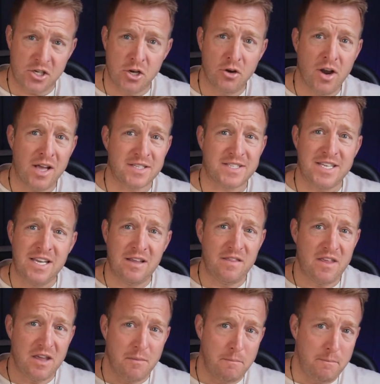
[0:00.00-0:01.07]
You're not seeing
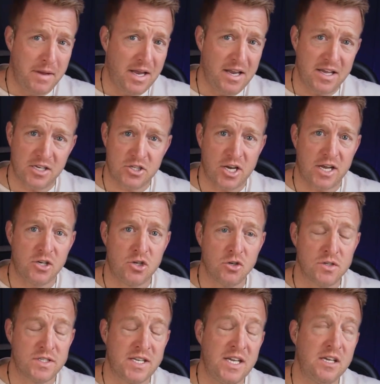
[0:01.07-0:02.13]
the immediate change.
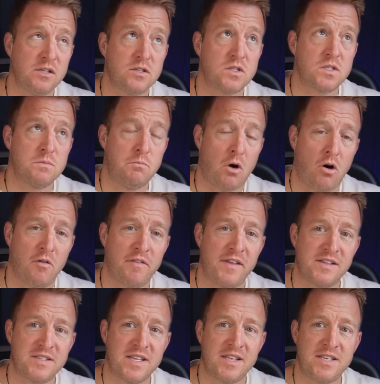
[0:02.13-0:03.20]
You're seeing small
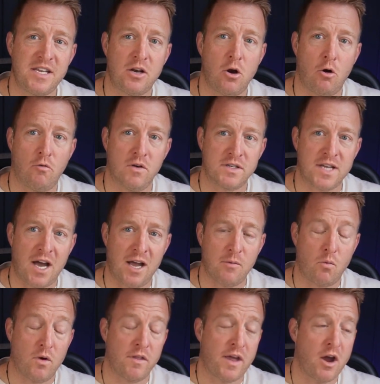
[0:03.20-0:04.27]
things that they did over
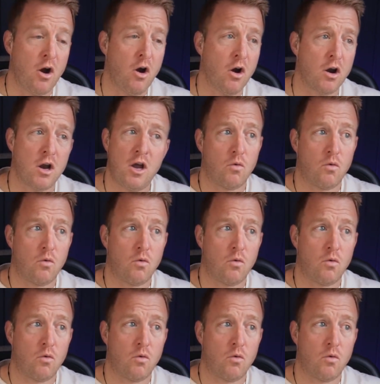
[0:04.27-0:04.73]
time, where they are